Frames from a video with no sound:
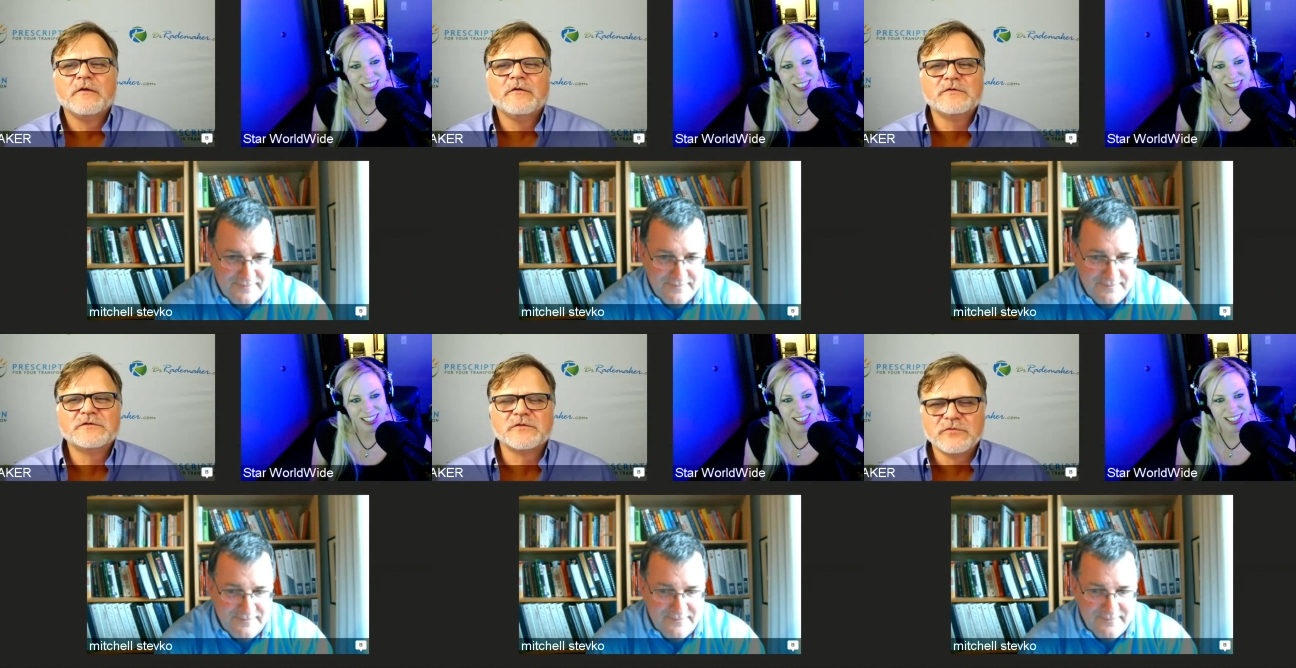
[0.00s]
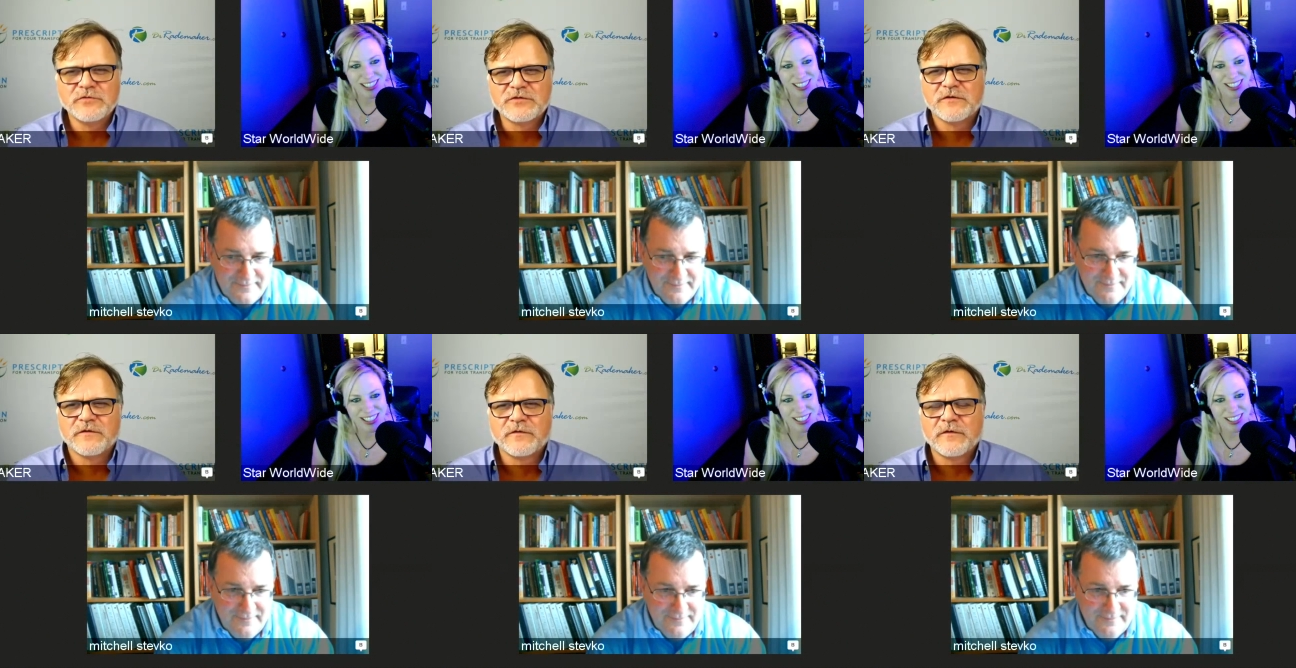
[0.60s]
Speaker 1: new
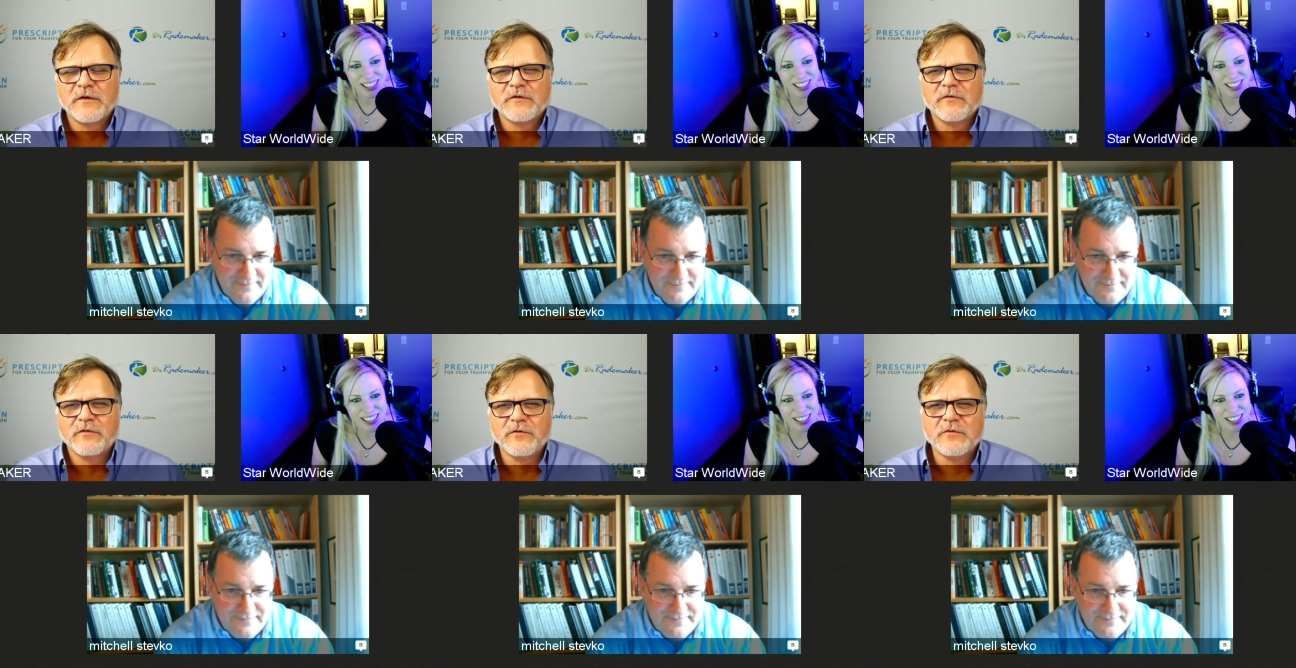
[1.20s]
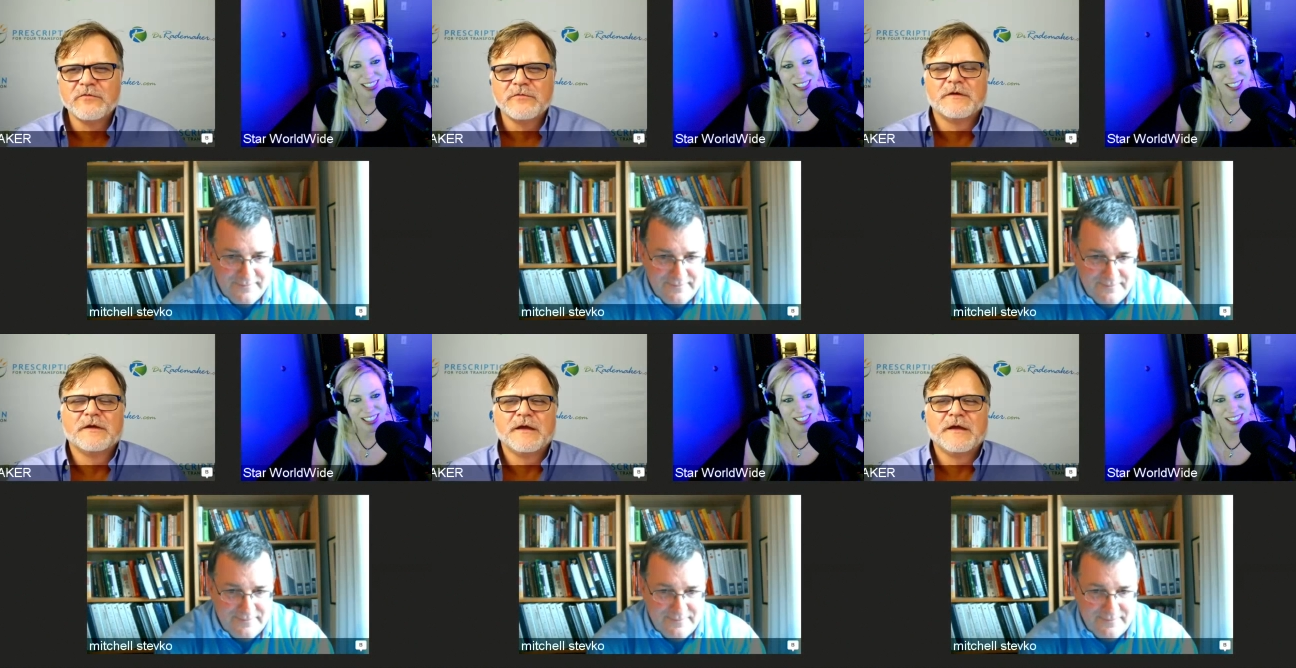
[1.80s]
solutions to you.